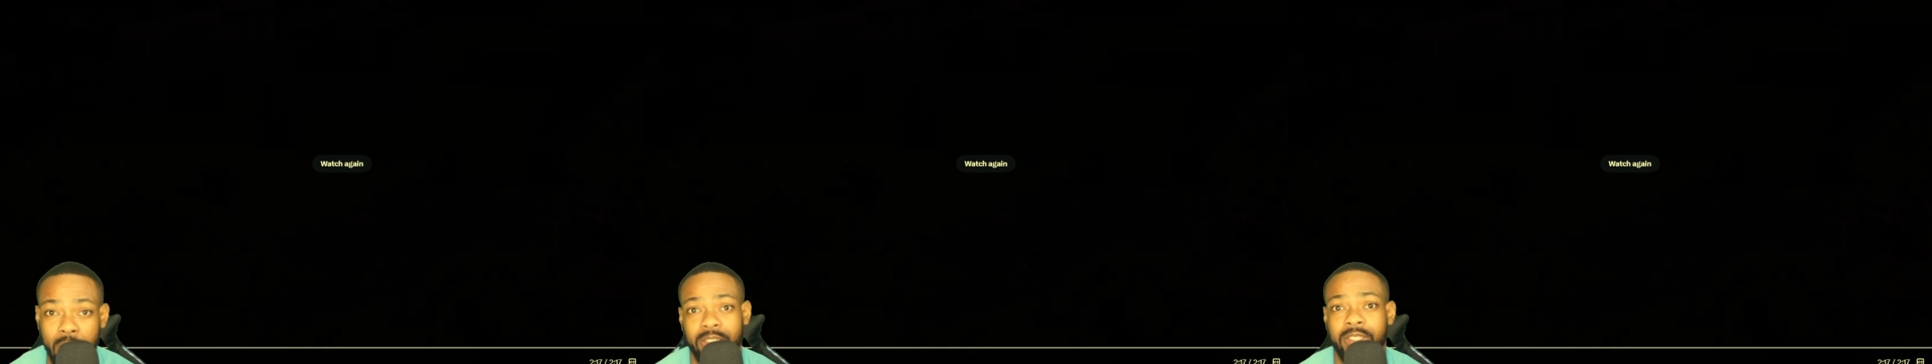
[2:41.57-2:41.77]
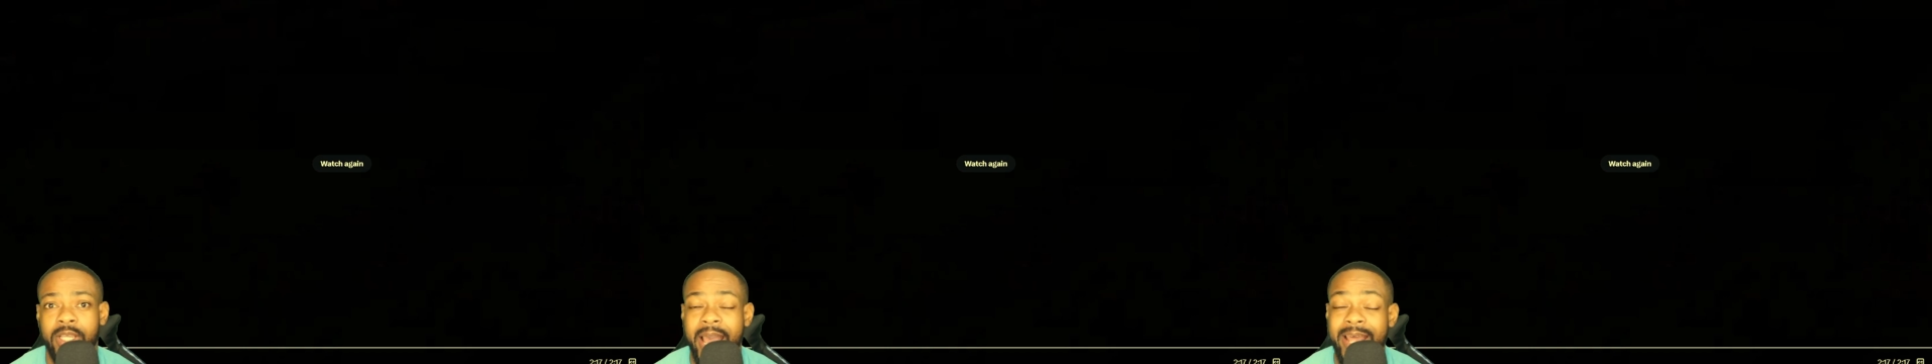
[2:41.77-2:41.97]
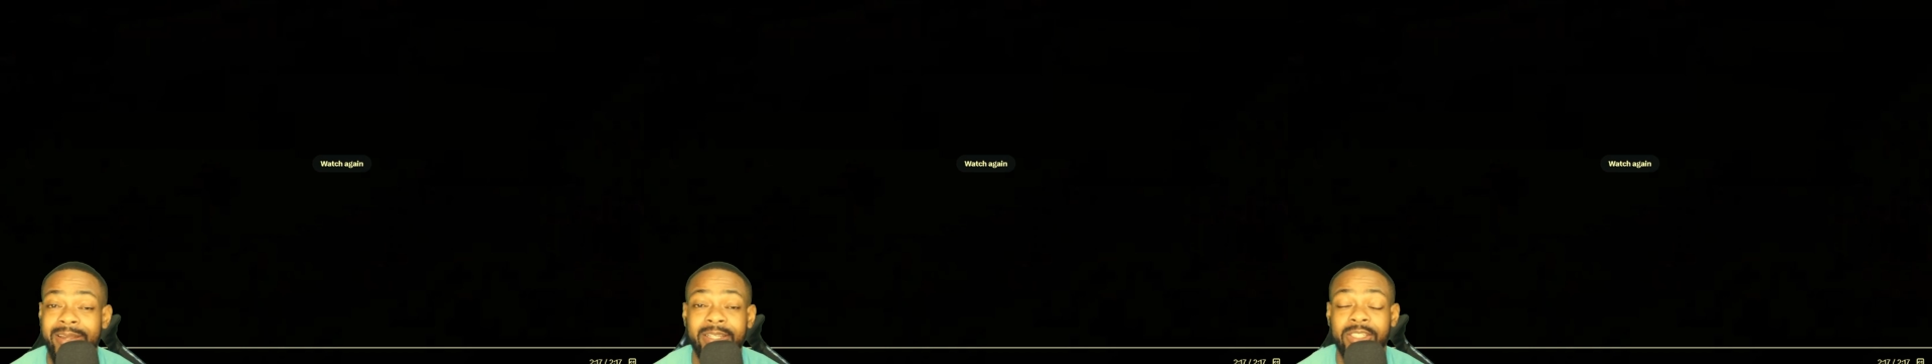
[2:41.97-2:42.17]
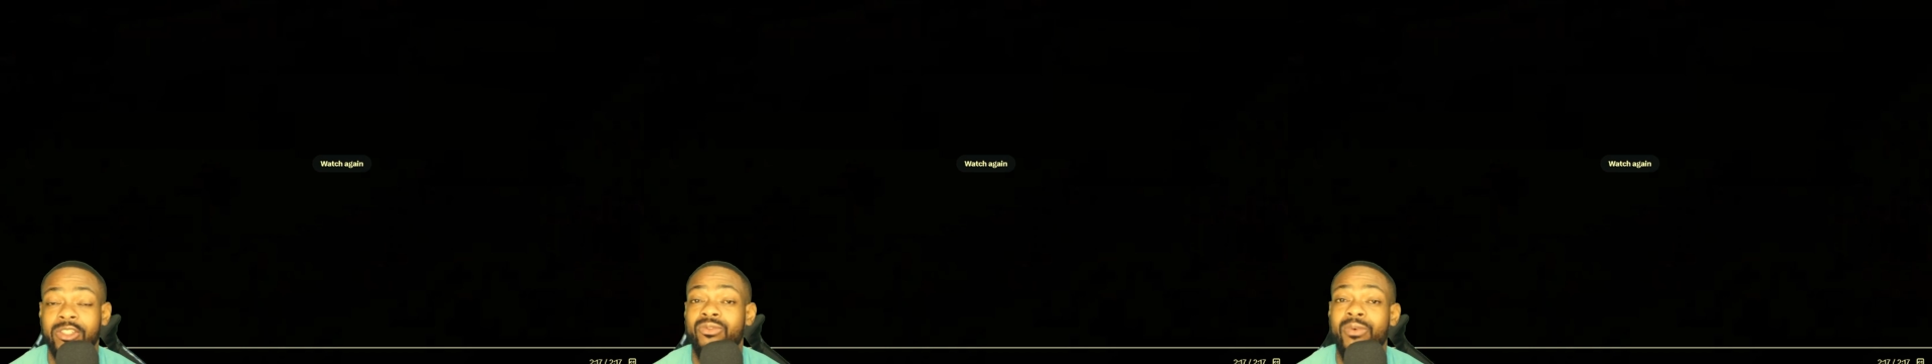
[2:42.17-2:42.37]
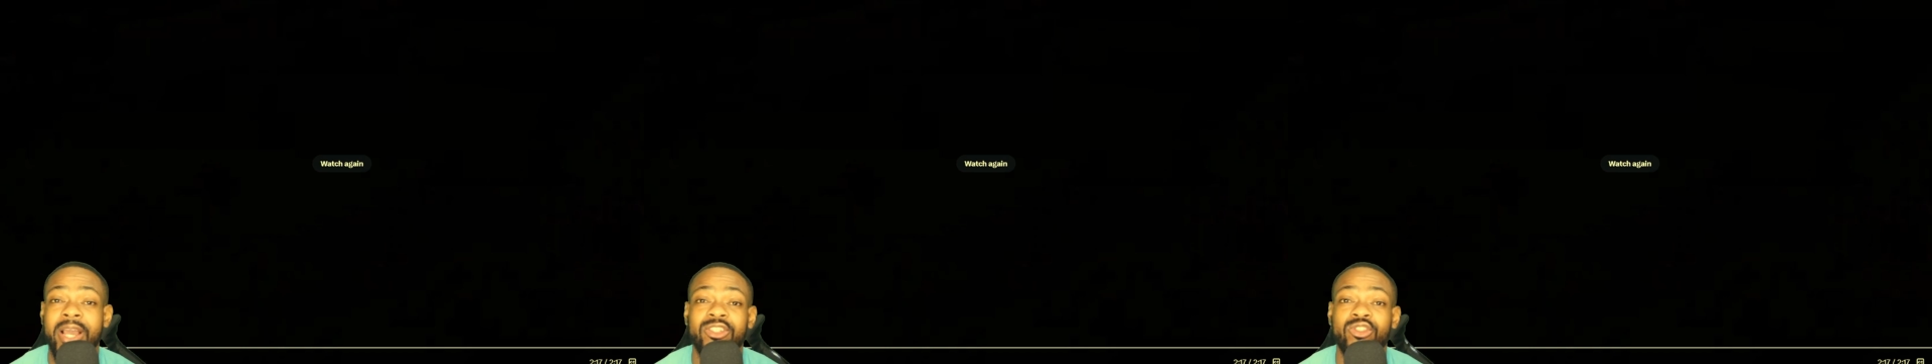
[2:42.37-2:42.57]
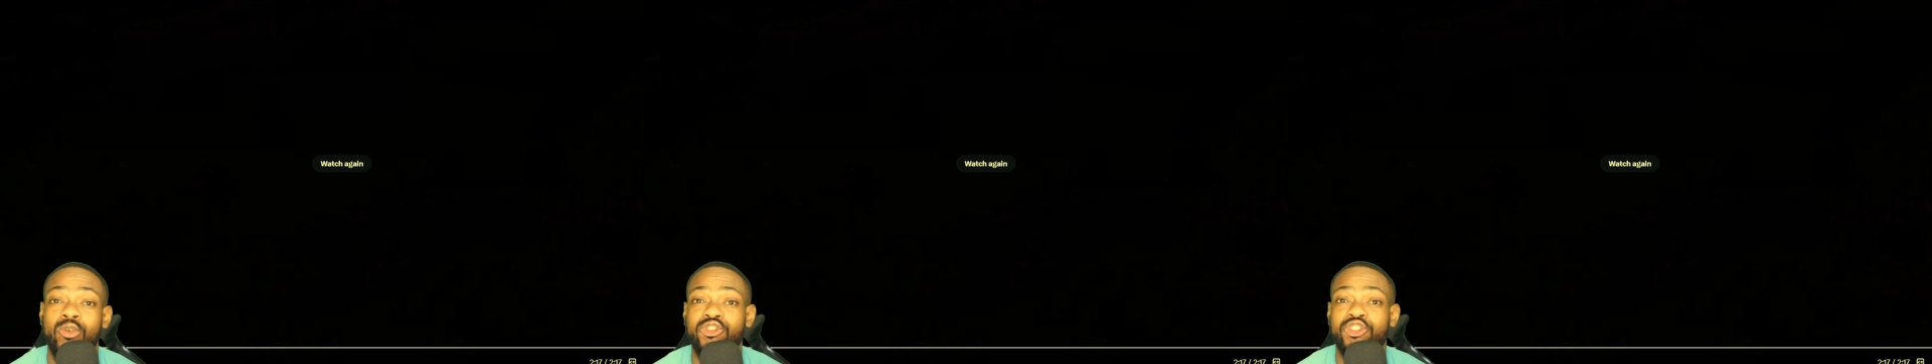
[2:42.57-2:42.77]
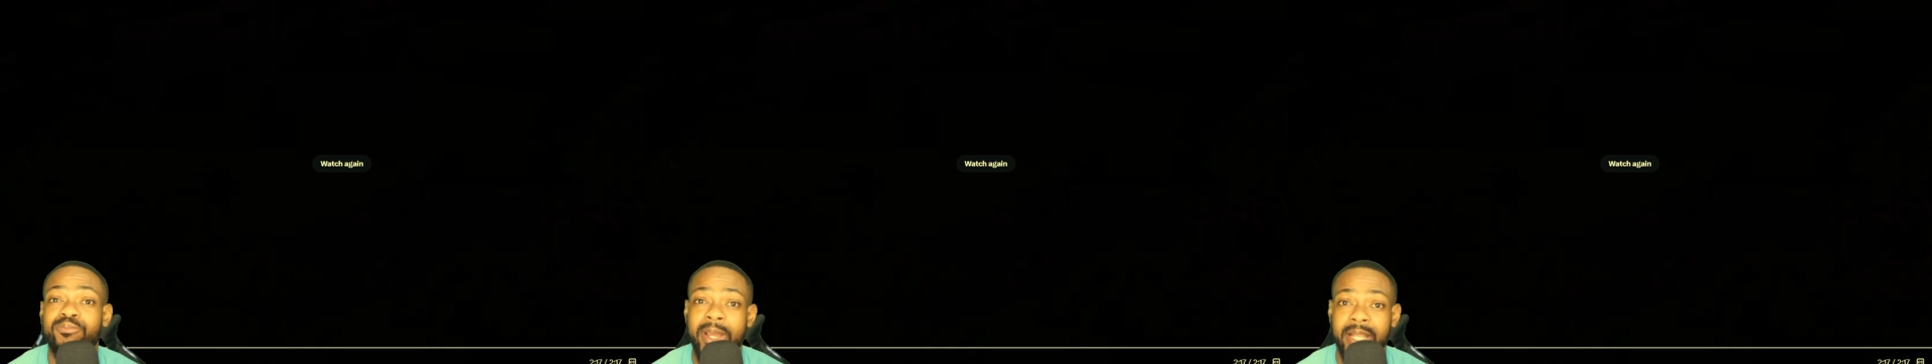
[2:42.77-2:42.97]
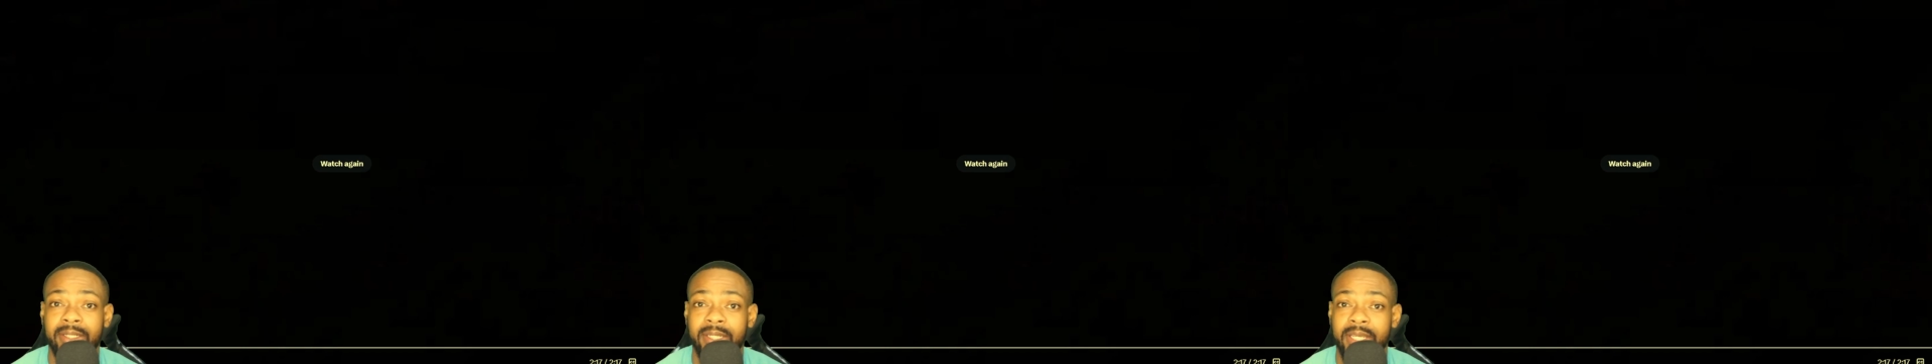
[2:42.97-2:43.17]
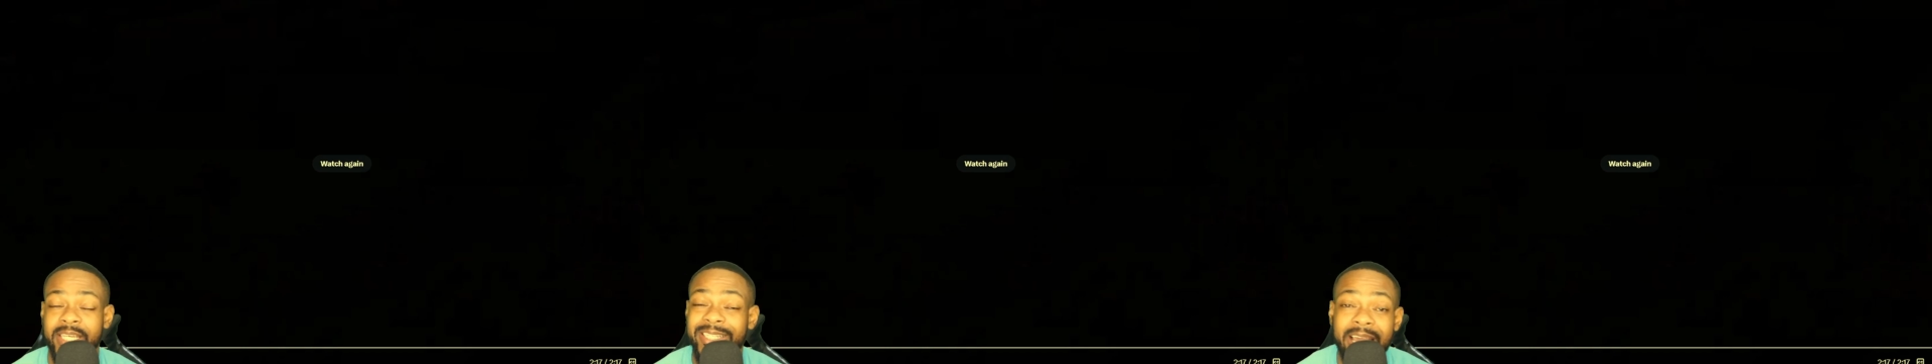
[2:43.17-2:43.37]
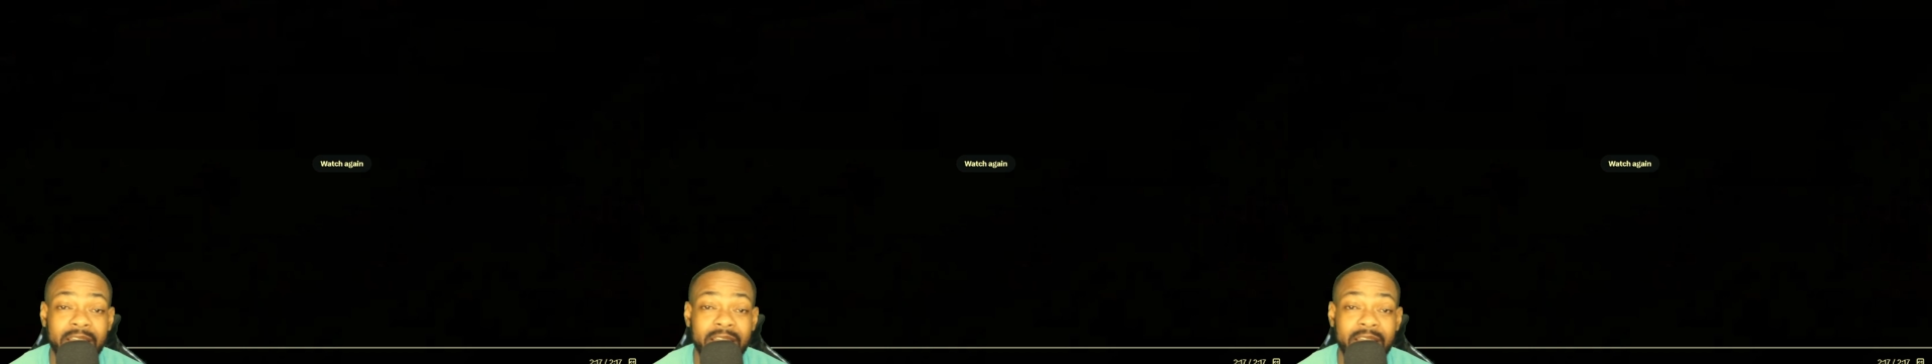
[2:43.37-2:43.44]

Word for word: lot, and this is why he's so spent.